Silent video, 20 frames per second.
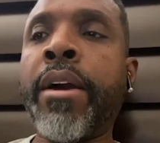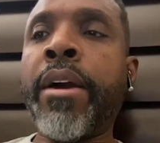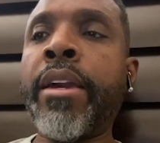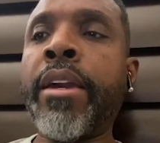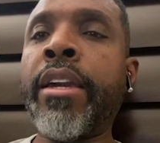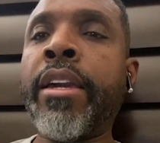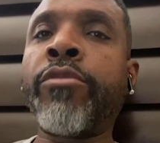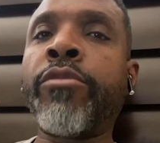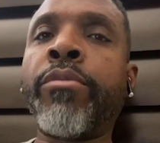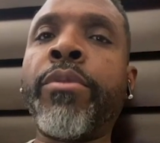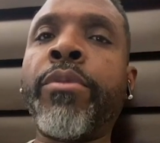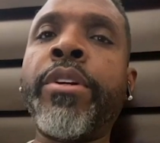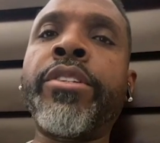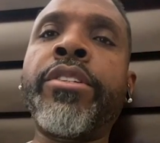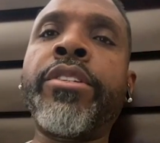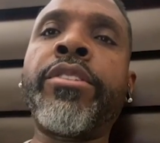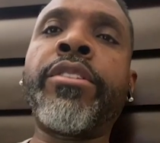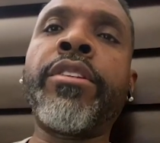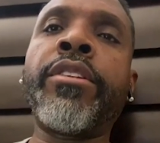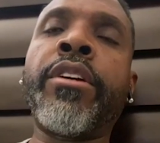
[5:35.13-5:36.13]
My
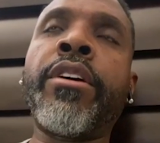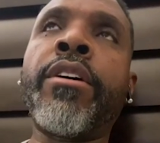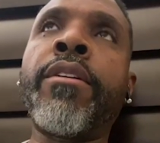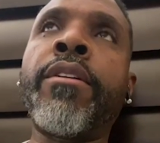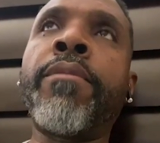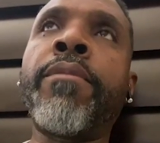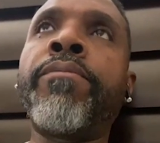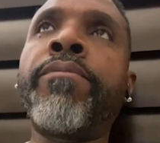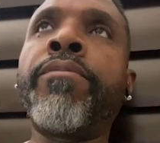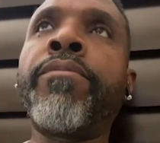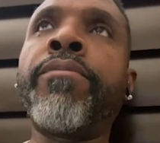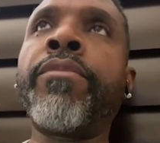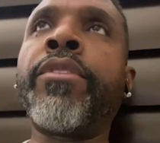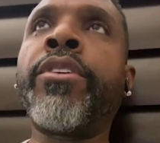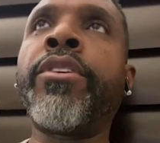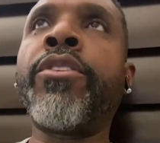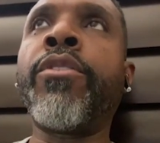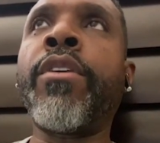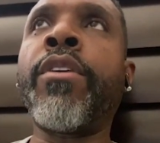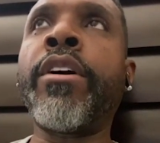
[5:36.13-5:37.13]
inspiration,
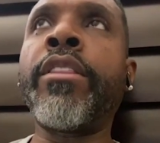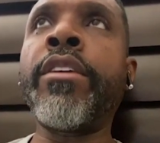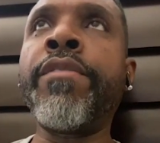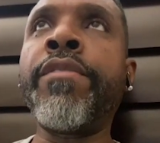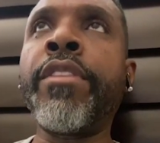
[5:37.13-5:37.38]
um, you know,